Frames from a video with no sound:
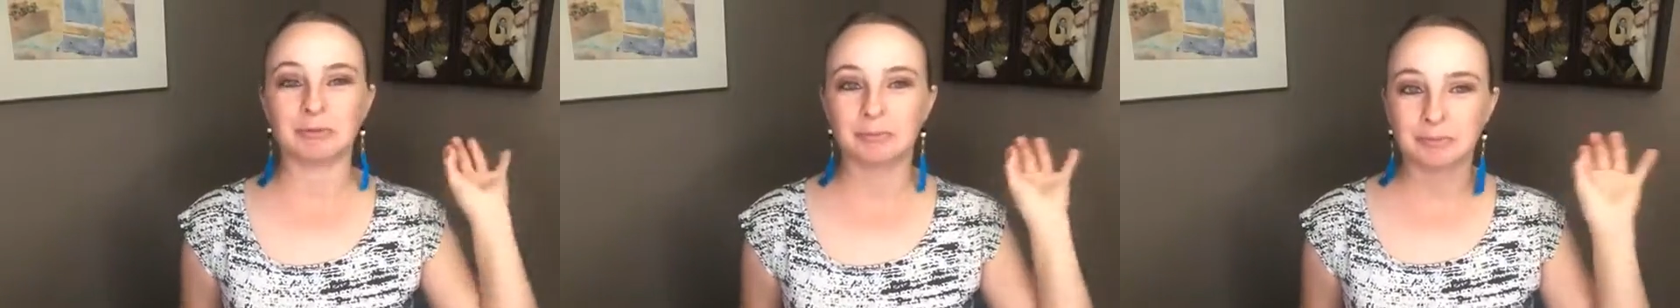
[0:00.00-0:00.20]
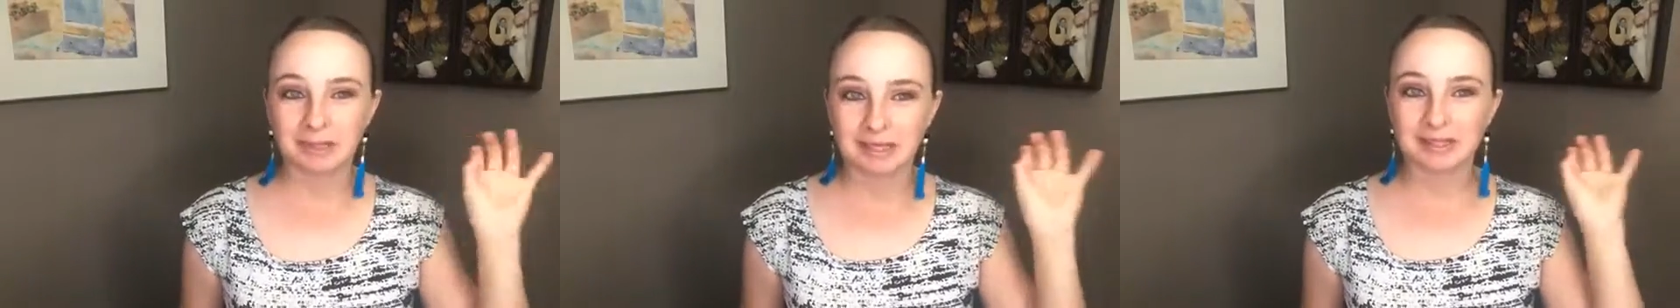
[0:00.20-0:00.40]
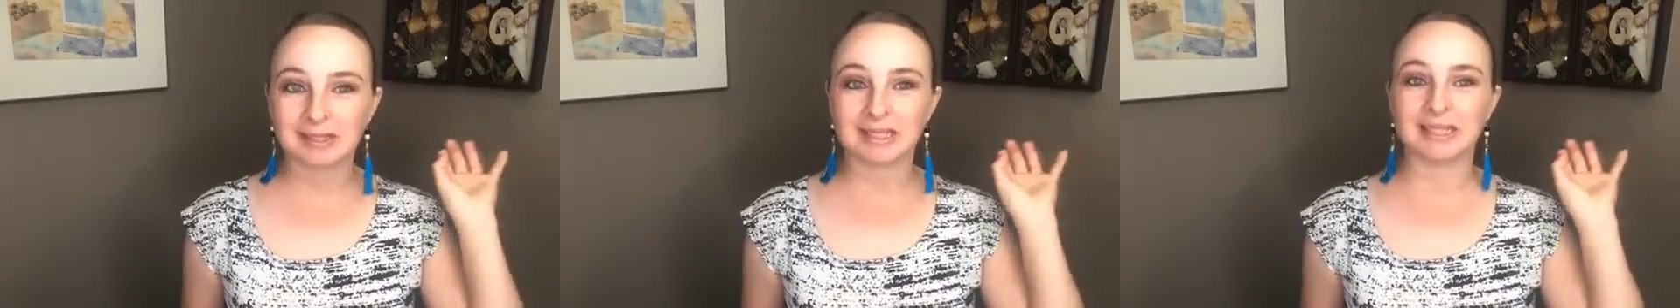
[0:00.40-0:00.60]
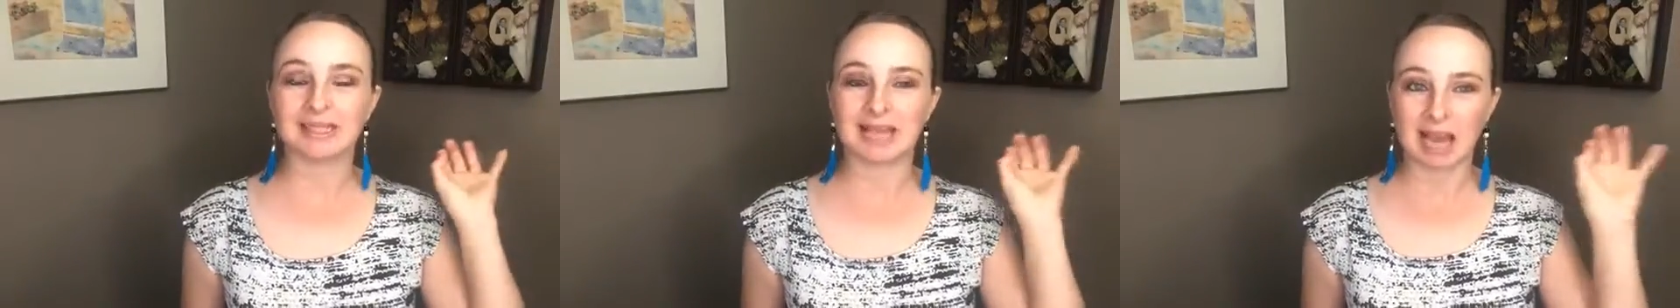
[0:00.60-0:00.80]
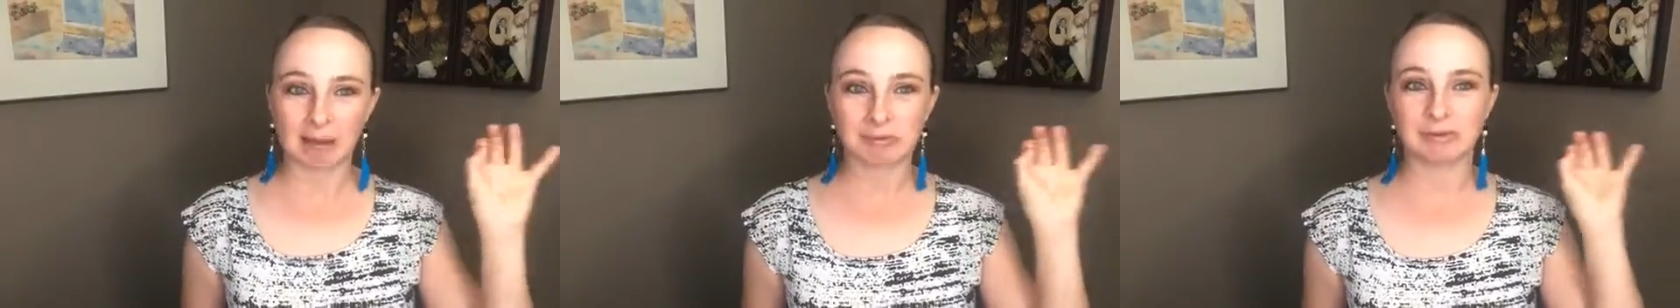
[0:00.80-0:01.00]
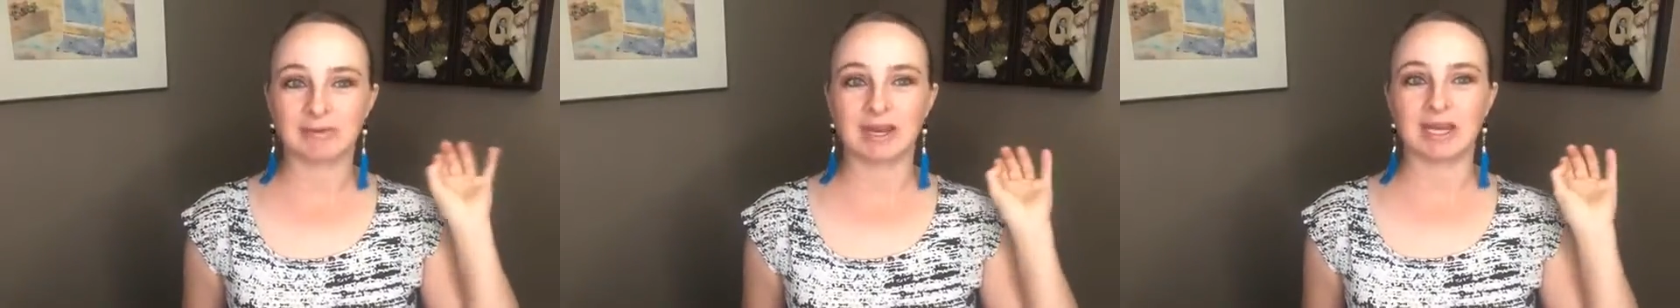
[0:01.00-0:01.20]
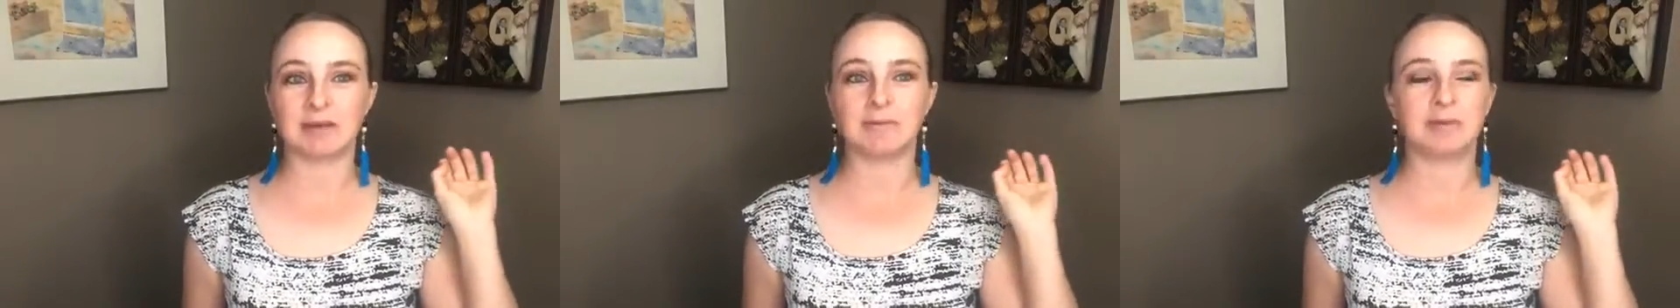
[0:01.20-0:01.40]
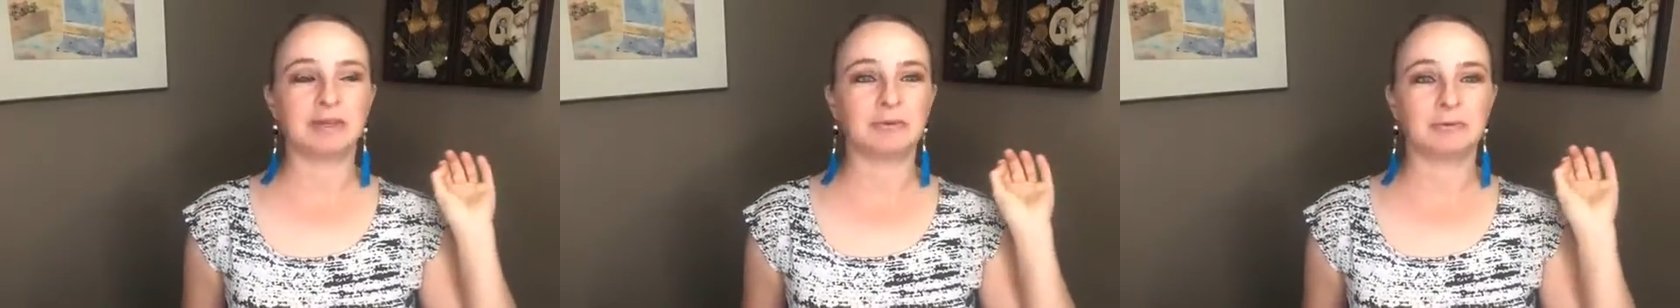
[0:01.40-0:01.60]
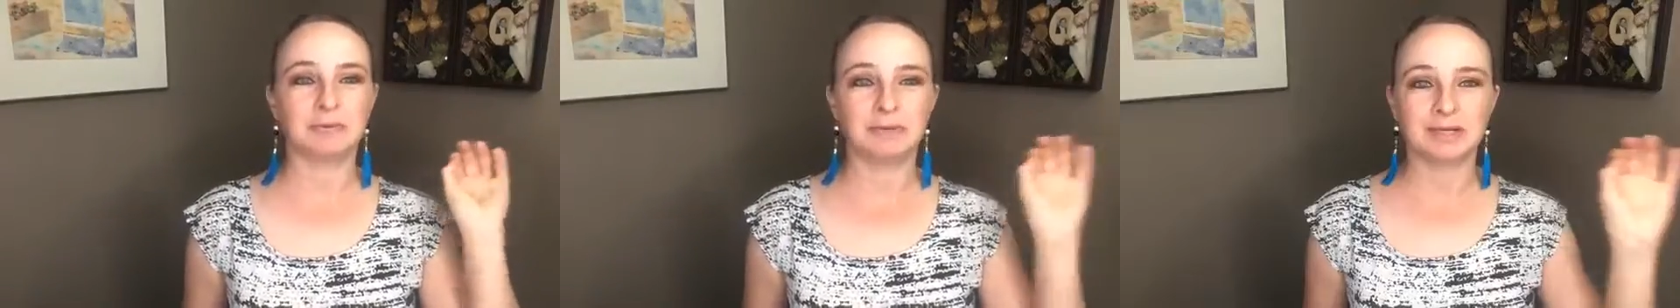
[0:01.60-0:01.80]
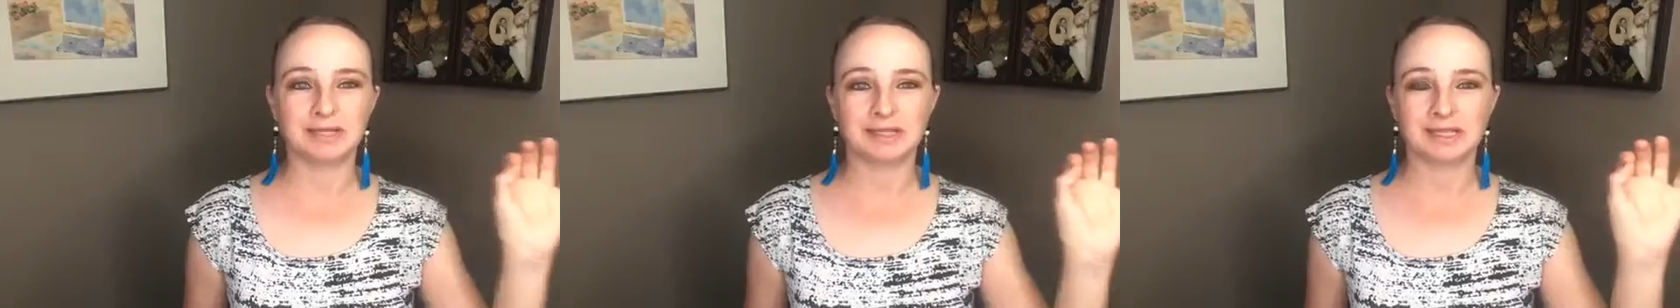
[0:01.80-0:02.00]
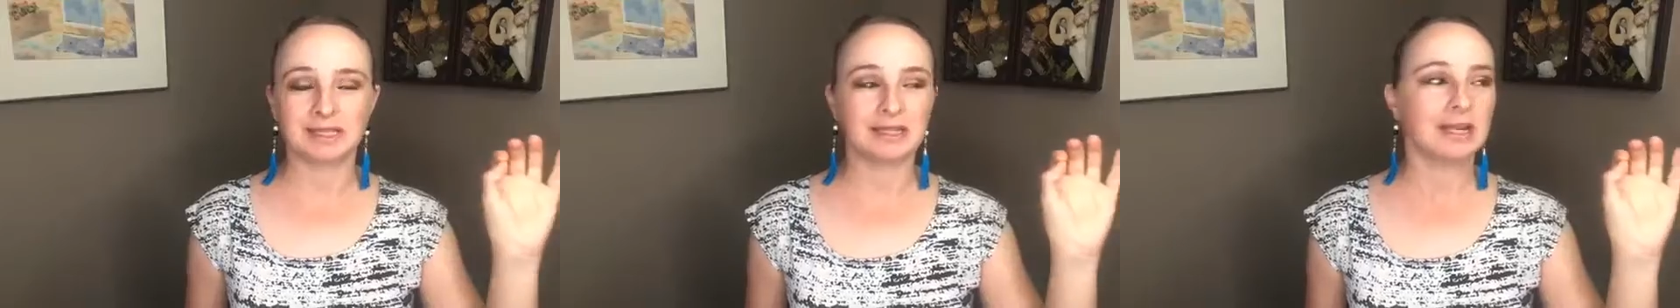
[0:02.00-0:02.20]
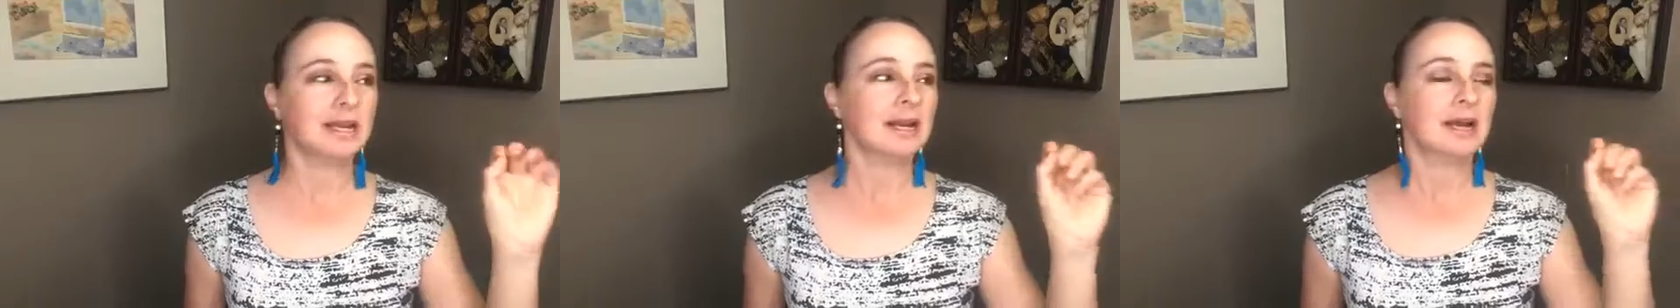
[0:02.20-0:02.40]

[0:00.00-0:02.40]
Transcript: really captivating, be really